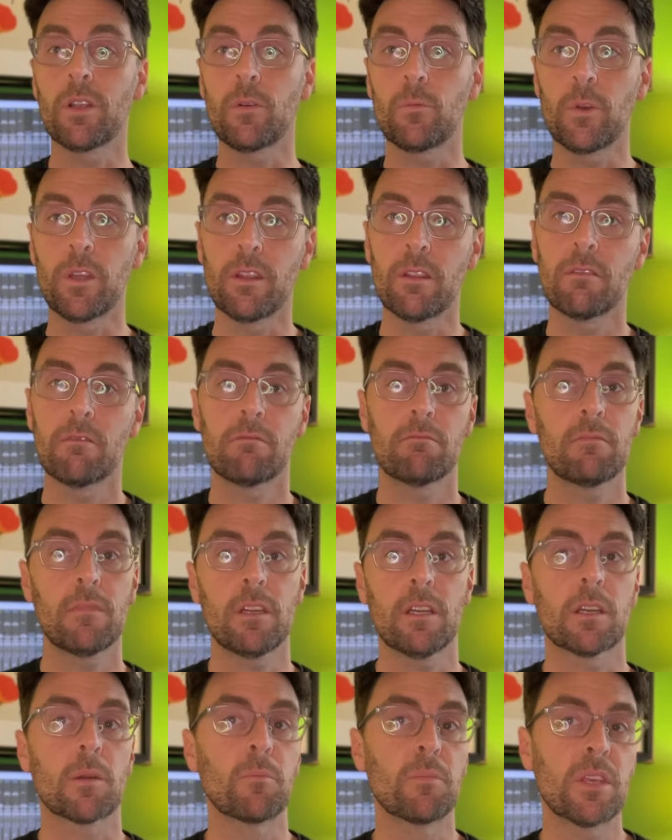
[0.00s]
with
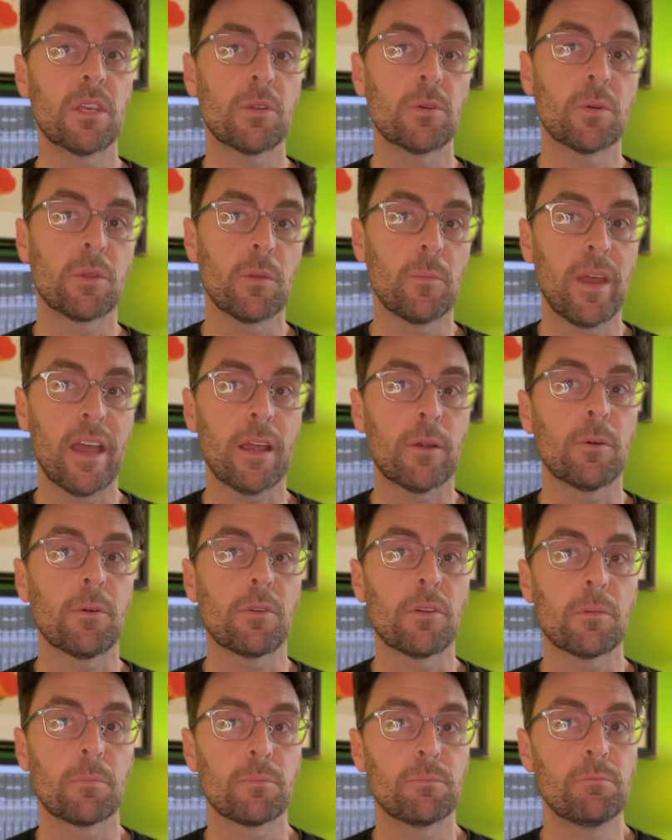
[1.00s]
a computer in the background,
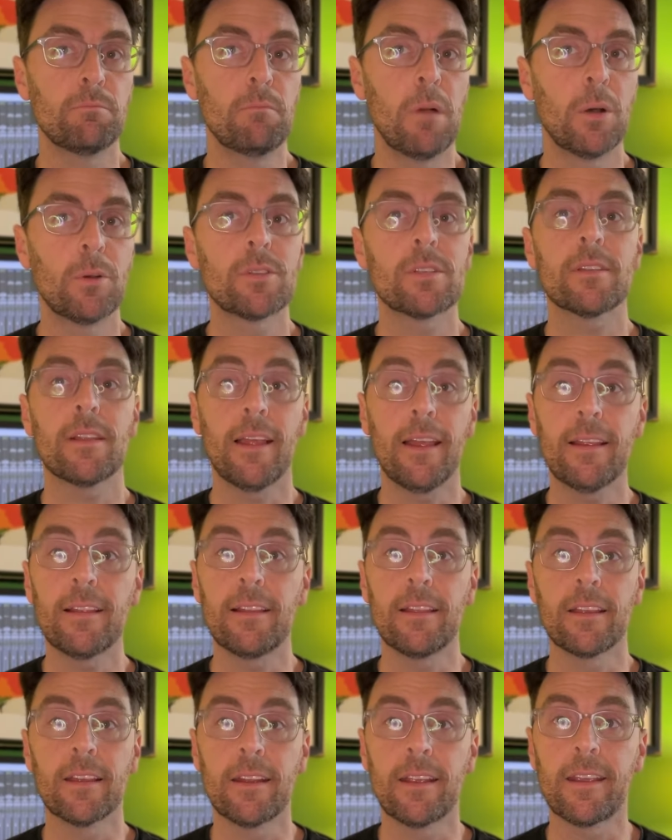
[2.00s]
you're most
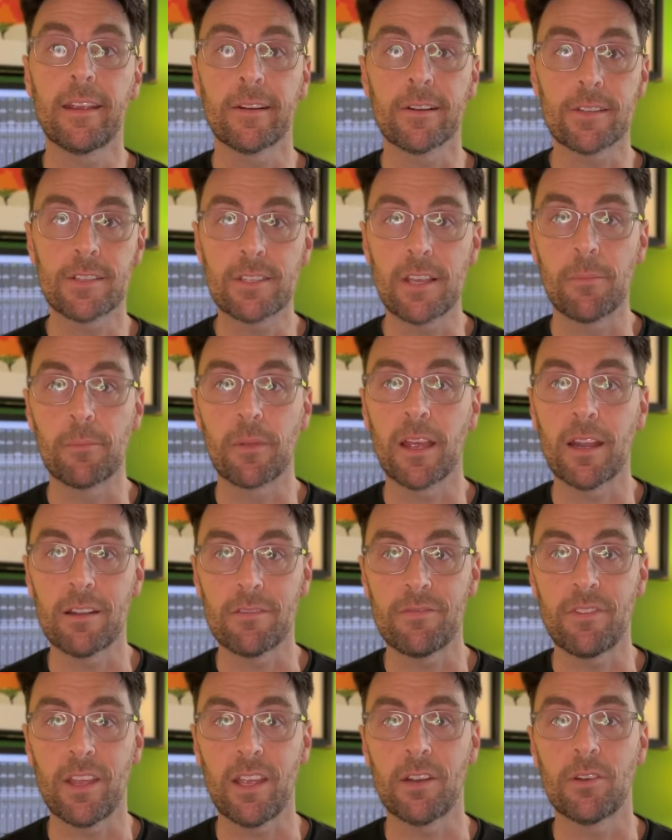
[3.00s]
likely gonna hear some kind of
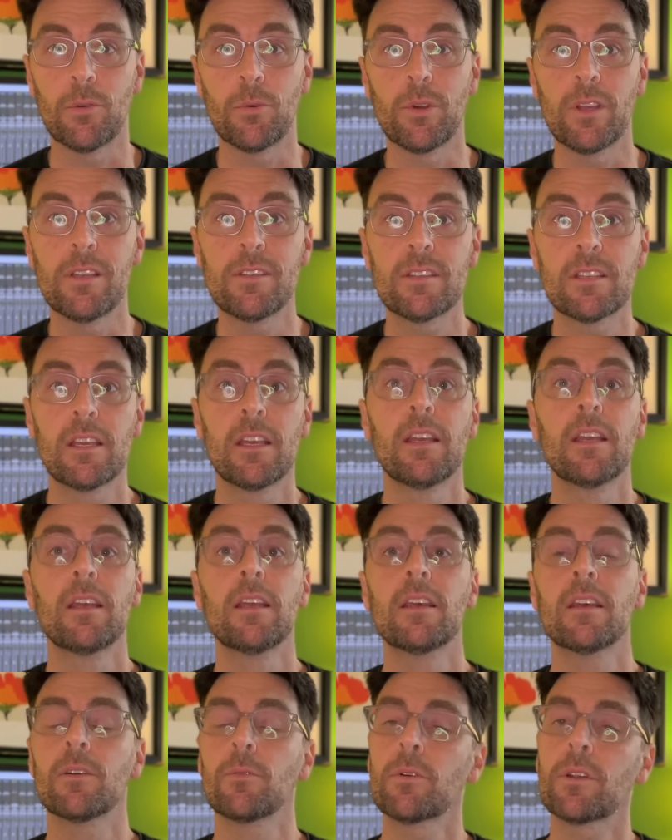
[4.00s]
fan noise.
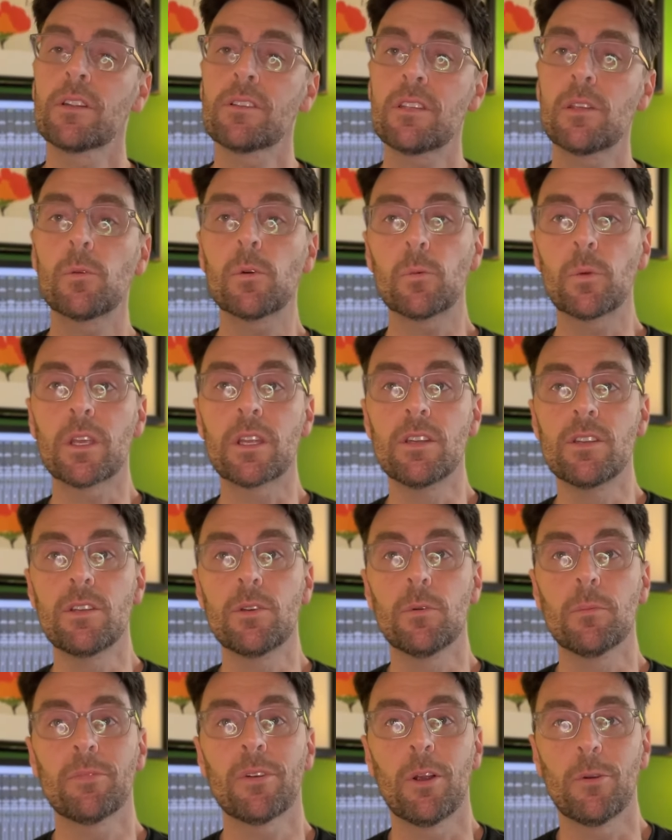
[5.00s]
We're gonna see what we can do
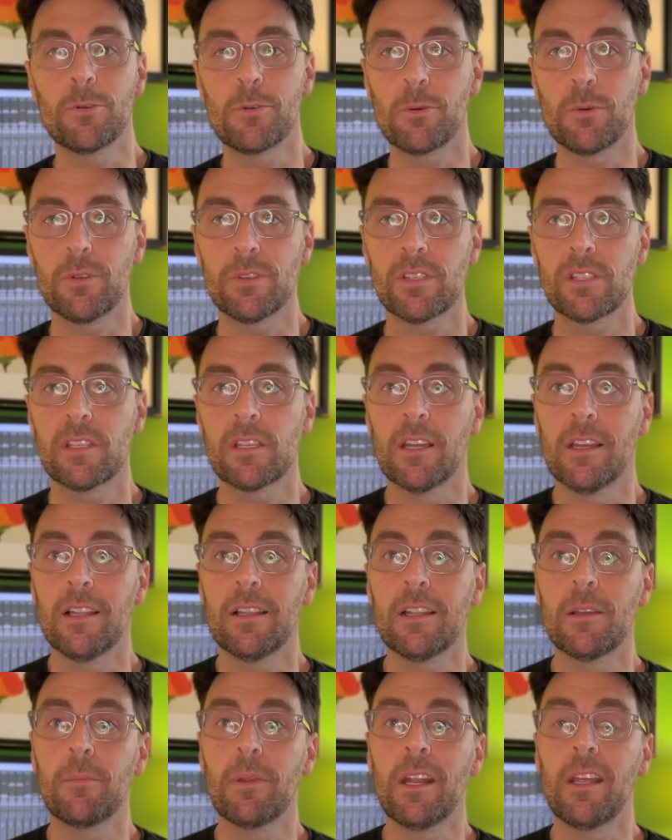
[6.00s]
in Pro Tools to
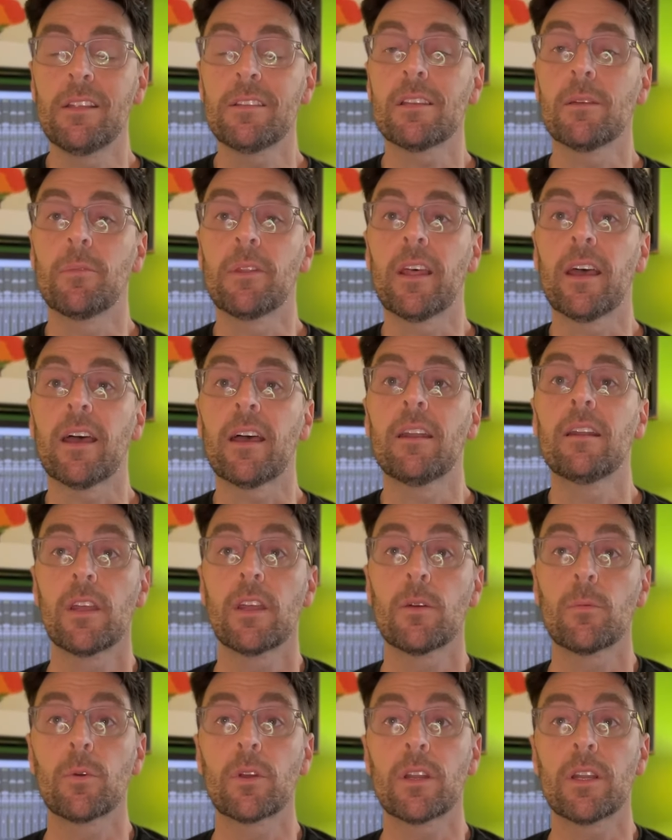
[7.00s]
eliminate some of that.
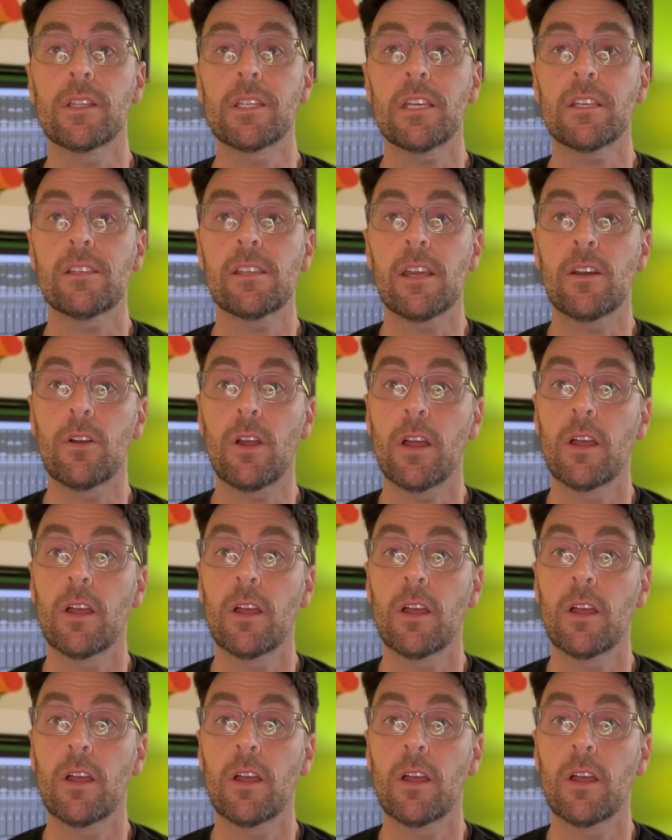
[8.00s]
And we're gonna test out